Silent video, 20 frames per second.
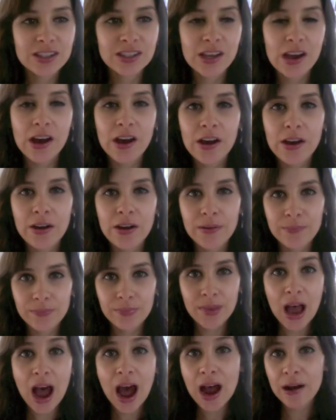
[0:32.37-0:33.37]
So
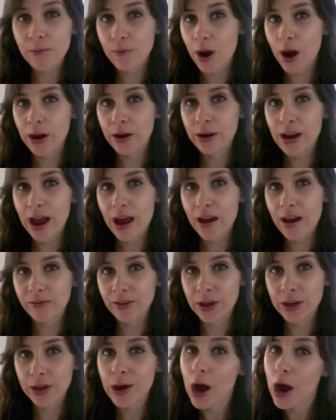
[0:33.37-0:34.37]
I wrote
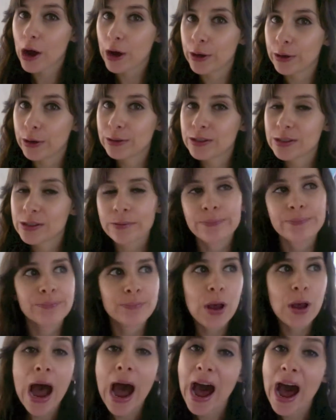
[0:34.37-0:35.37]
a few odes,
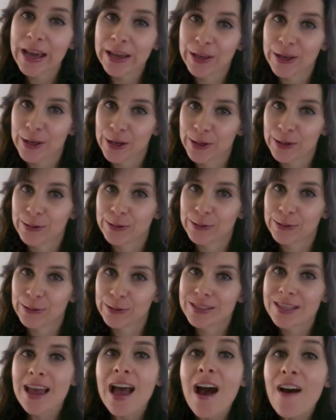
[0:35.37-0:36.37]

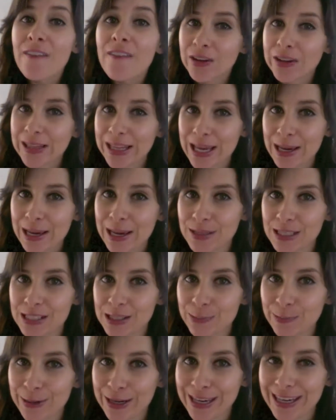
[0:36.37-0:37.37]
haikus, for Liam
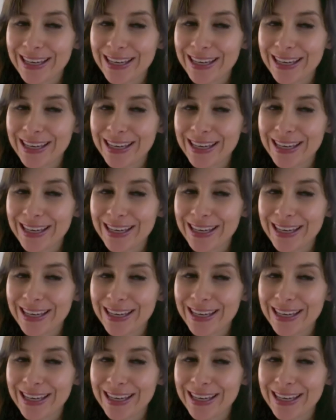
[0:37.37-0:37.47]
this